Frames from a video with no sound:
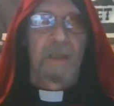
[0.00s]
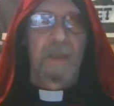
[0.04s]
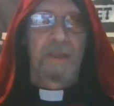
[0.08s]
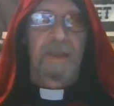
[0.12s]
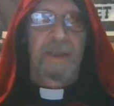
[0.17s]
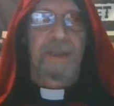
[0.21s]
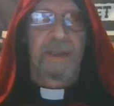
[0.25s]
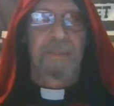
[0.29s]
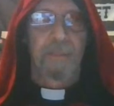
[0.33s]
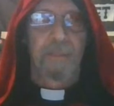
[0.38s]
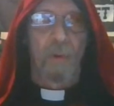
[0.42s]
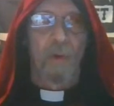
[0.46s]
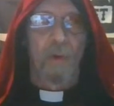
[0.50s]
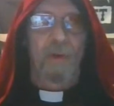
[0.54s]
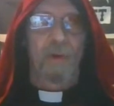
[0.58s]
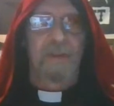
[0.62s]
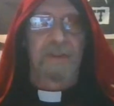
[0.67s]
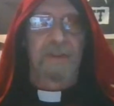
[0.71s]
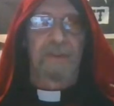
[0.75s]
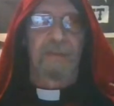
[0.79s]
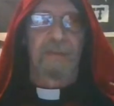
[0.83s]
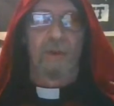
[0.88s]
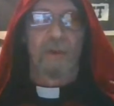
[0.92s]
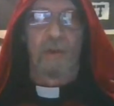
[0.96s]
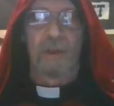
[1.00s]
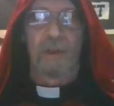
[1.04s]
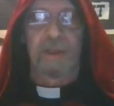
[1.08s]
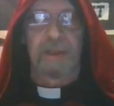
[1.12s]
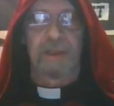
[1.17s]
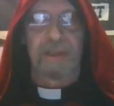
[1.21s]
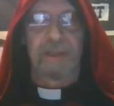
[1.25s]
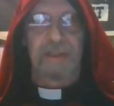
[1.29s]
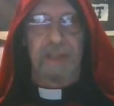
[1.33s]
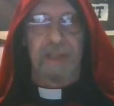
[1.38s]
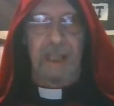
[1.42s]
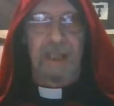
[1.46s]
The importance of
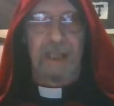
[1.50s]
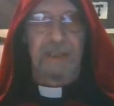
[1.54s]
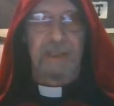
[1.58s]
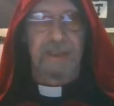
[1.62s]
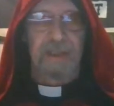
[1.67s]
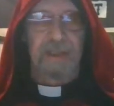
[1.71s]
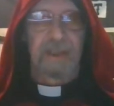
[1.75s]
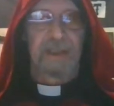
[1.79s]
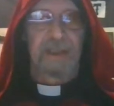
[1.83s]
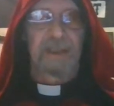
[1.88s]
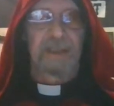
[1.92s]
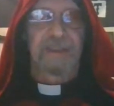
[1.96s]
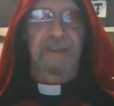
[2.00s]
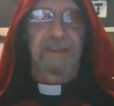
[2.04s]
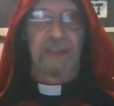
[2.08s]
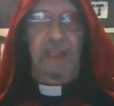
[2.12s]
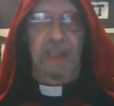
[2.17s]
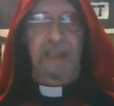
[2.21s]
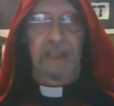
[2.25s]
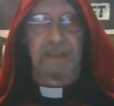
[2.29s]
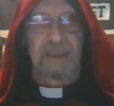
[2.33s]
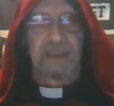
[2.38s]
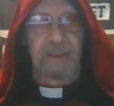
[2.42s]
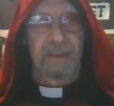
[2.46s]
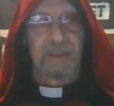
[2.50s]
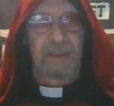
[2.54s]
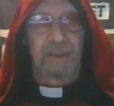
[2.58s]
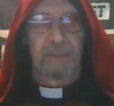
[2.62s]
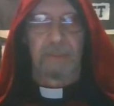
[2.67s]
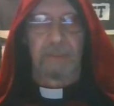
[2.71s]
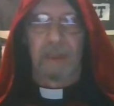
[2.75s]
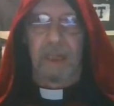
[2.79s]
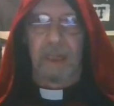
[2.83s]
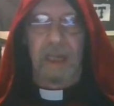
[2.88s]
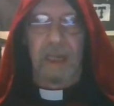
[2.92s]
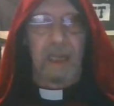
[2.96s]
organization in
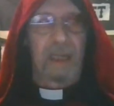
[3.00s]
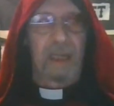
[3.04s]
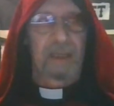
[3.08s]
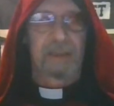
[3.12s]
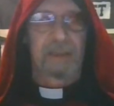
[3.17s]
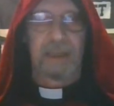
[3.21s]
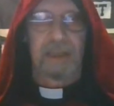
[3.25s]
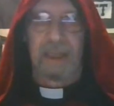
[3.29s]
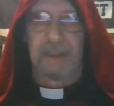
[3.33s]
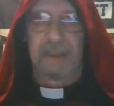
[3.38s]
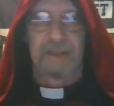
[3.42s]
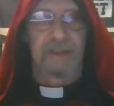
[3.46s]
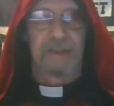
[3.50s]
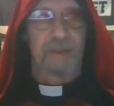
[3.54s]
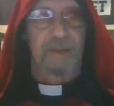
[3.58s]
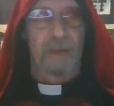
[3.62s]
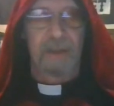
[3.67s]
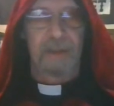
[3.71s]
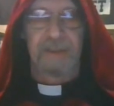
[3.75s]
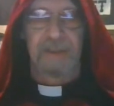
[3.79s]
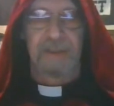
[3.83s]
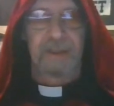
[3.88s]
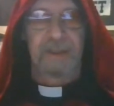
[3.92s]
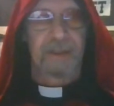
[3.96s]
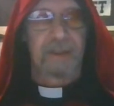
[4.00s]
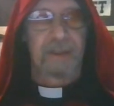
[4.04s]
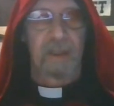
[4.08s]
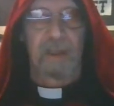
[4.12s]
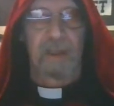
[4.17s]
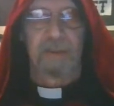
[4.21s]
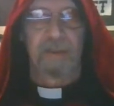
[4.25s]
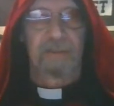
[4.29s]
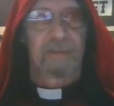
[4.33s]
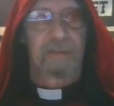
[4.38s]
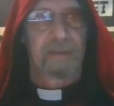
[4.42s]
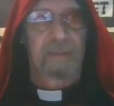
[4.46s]
Satanism, I can't stress it
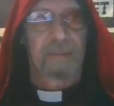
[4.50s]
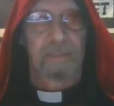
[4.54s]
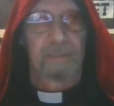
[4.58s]
enough.